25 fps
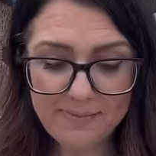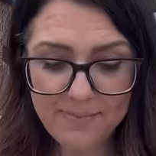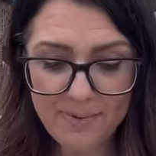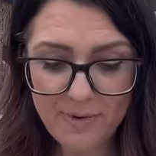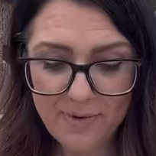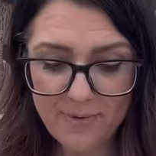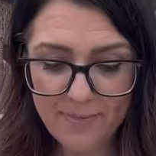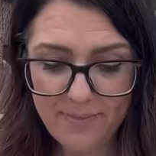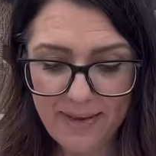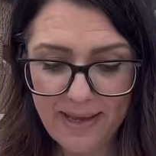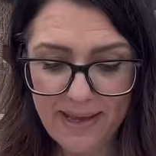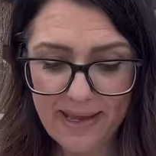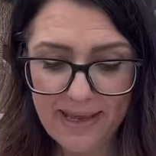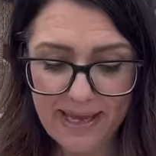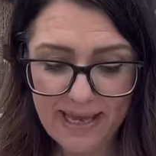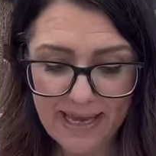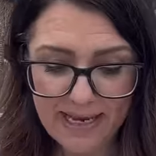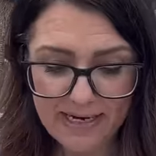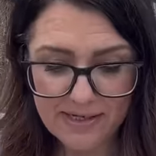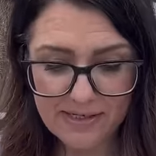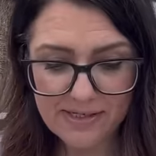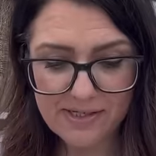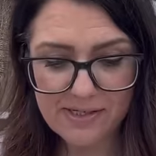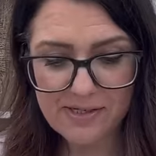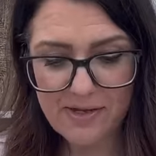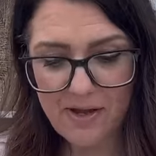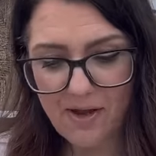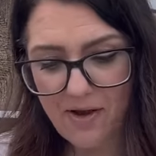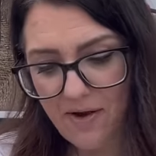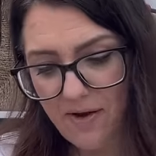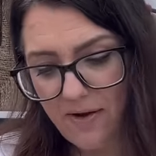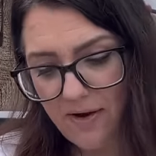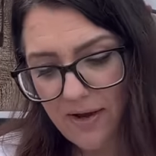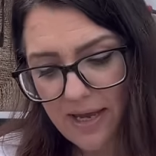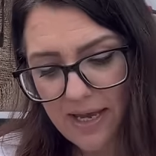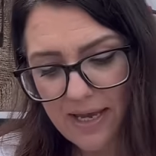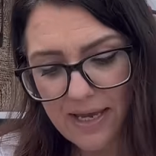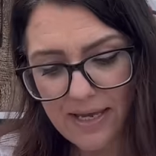put me in a
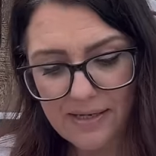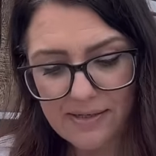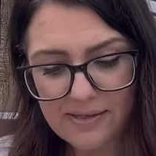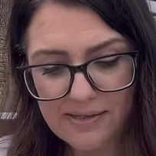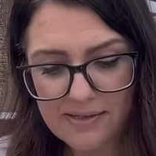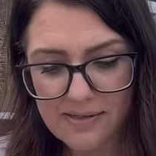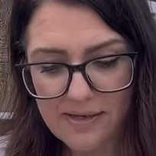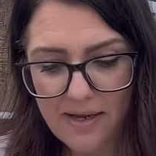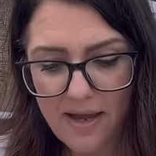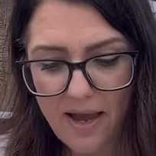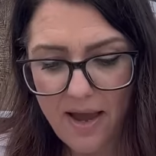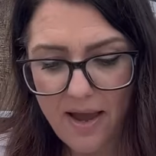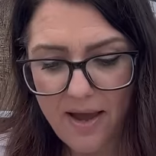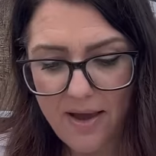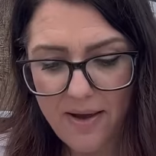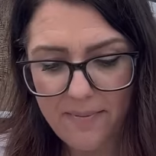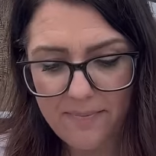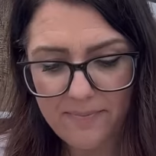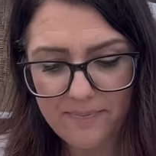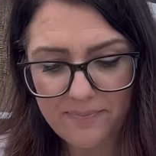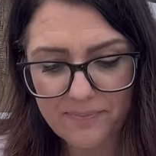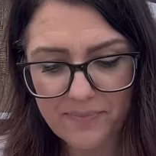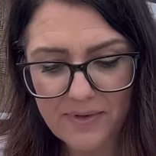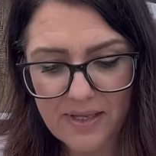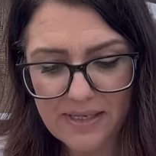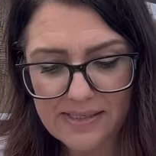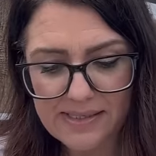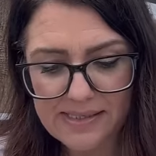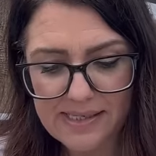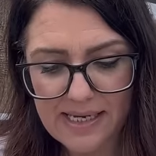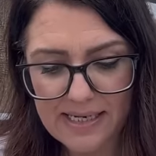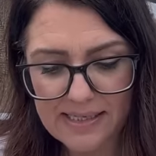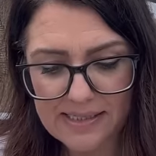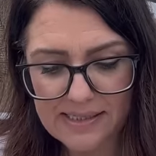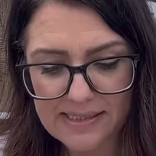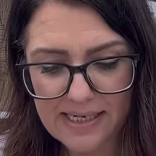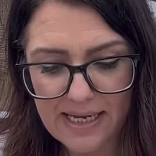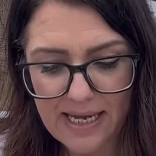size
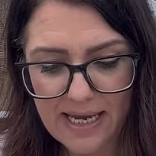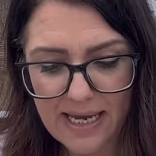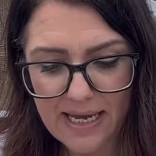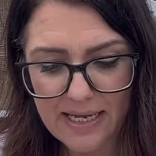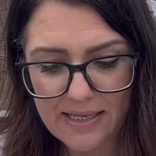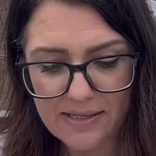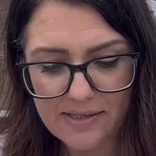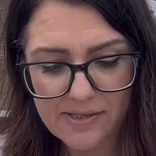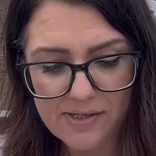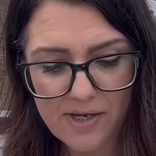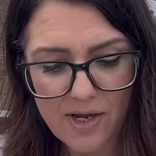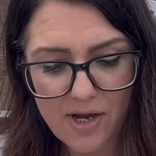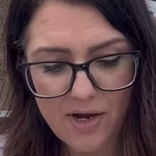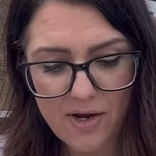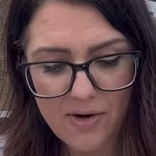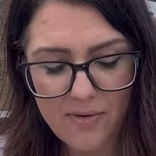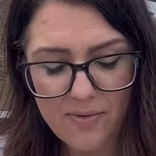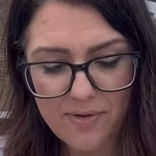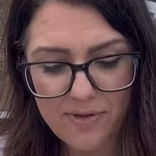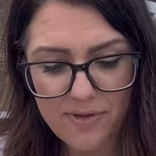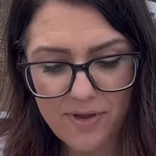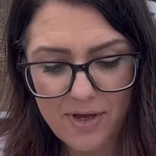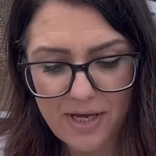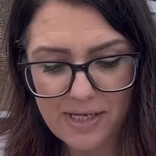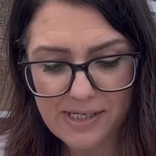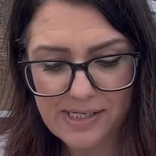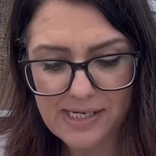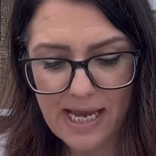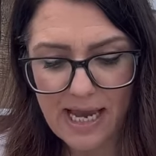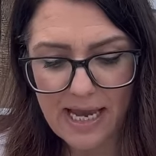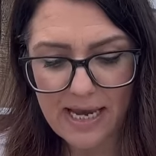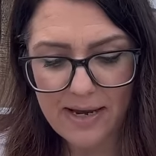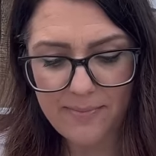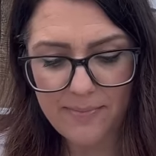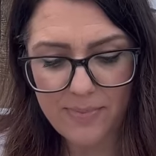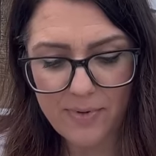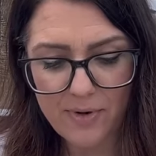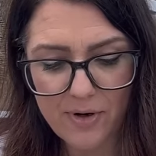16, so
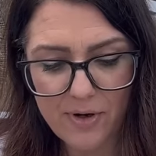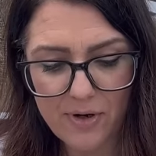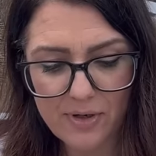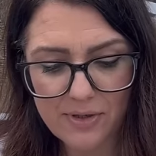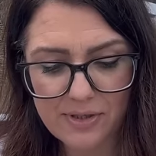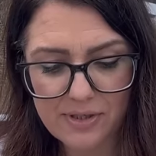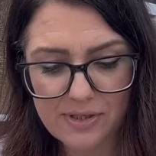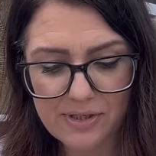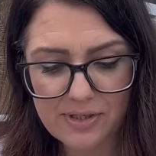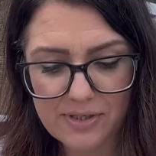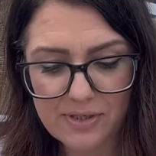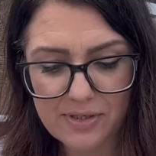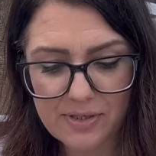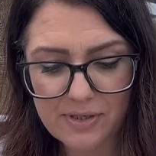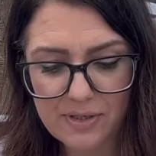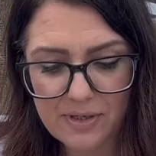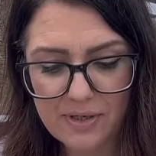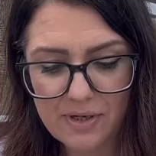38 bust.